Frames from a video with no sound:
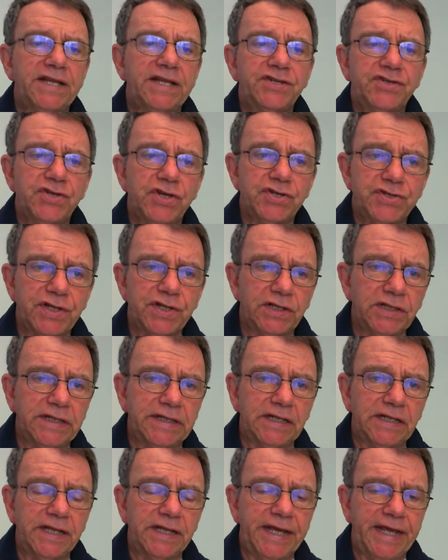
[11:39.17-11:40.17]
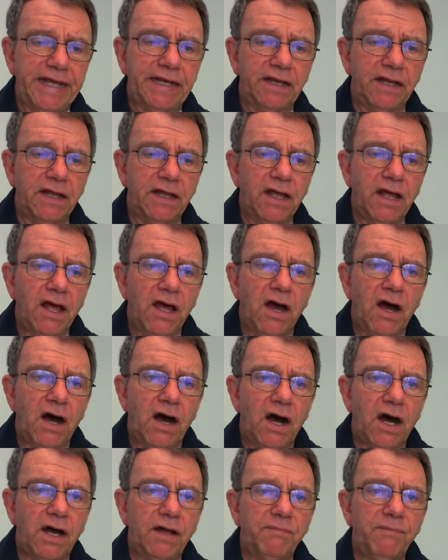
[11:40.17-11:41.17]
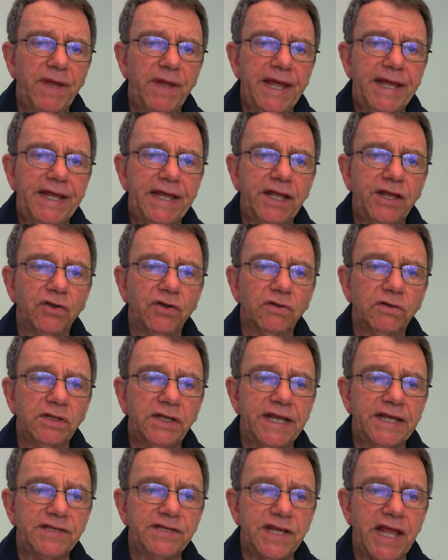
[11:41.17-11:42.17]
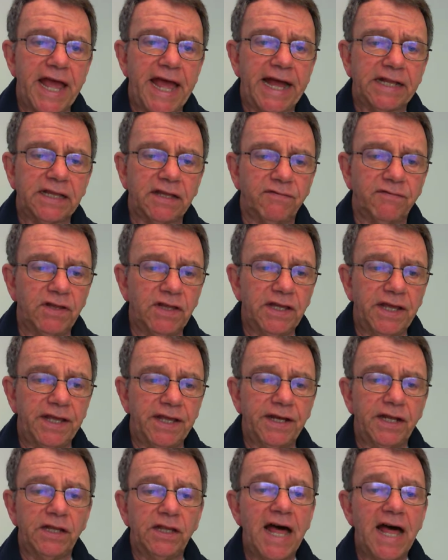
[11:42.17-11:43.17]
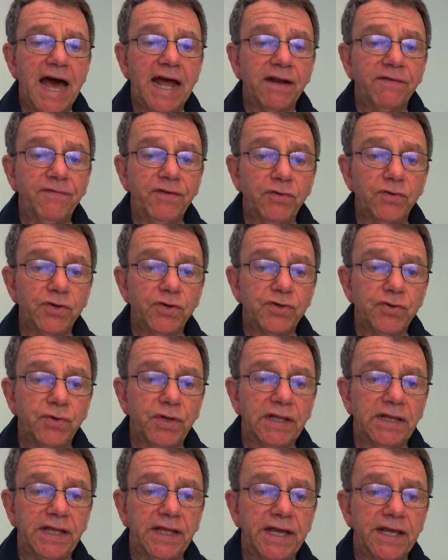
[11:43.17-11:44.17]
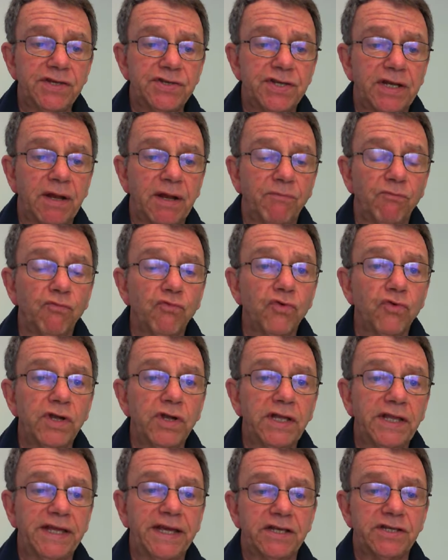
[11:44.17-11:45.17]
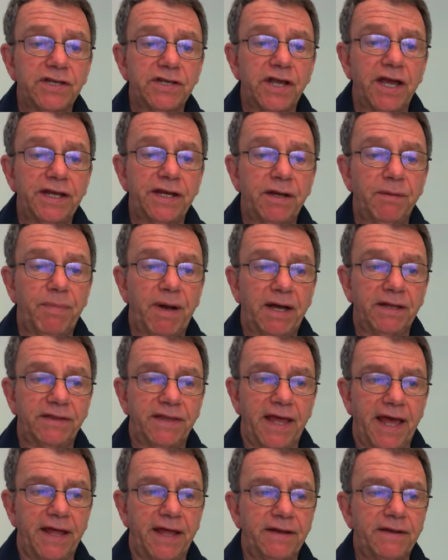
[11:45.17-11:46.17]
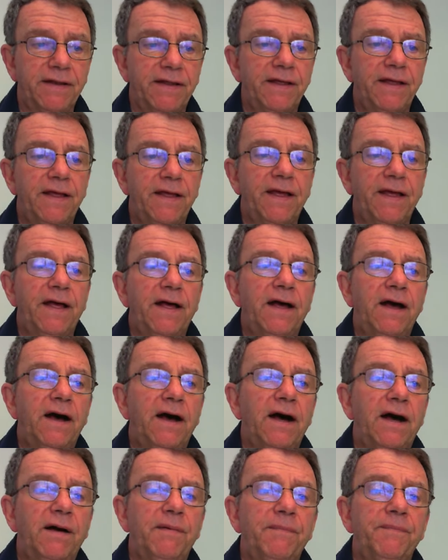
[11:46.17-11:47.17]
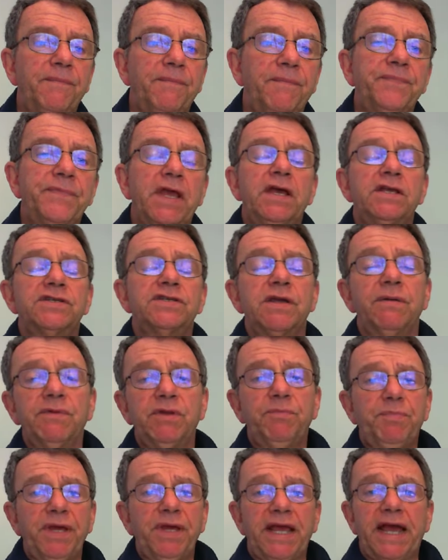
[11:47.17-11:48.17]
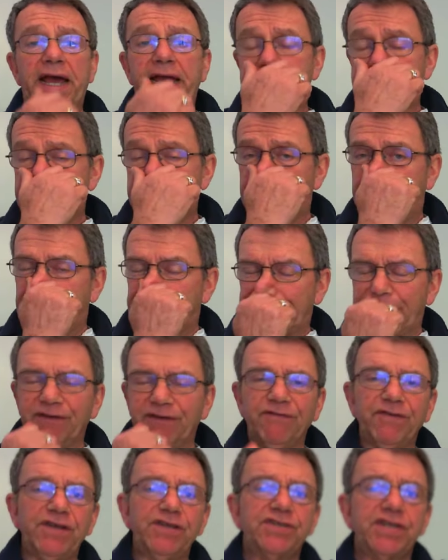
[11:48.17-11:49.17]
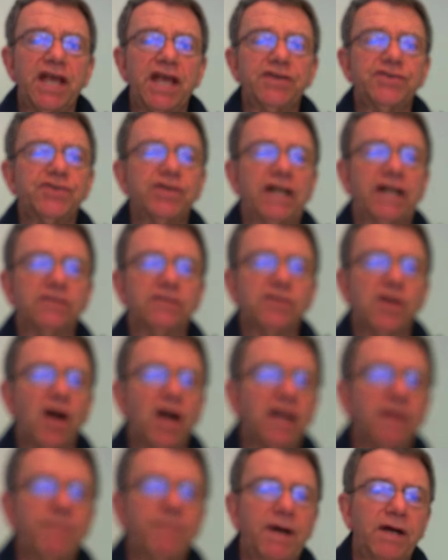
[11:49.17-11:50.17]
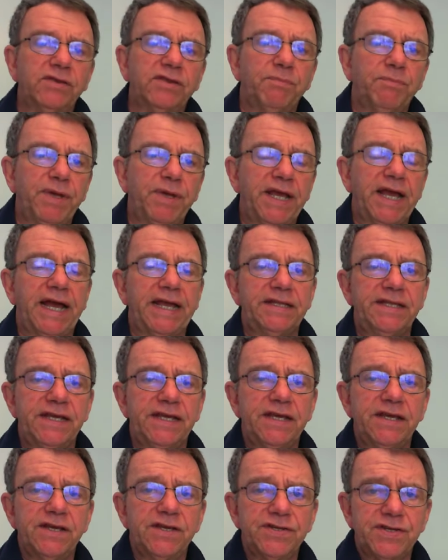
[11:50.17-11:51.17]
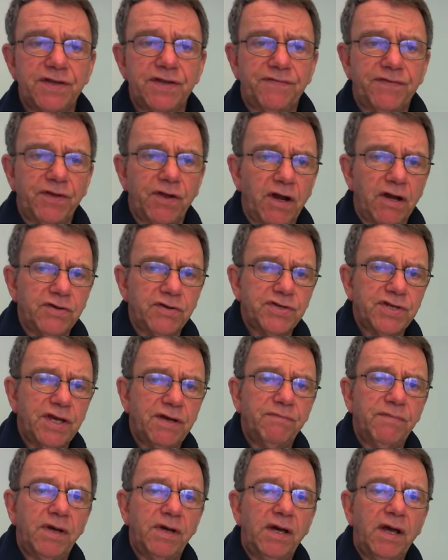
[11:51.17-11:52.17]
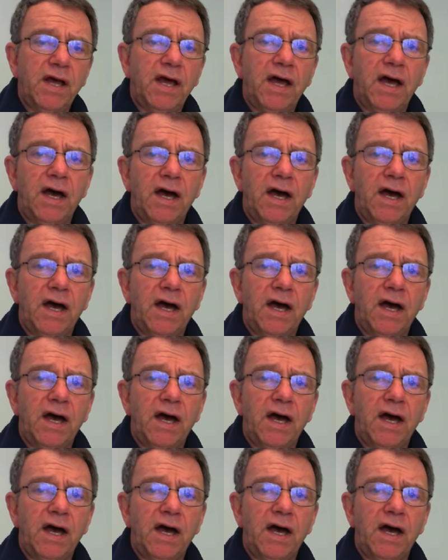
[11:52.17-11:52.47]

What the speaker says: that's just a little hint on making your links active. And a lot of you are doing links, and I'm really excited about that. Some of the big ideas. Every session I'll talk about the big ideas, if there are some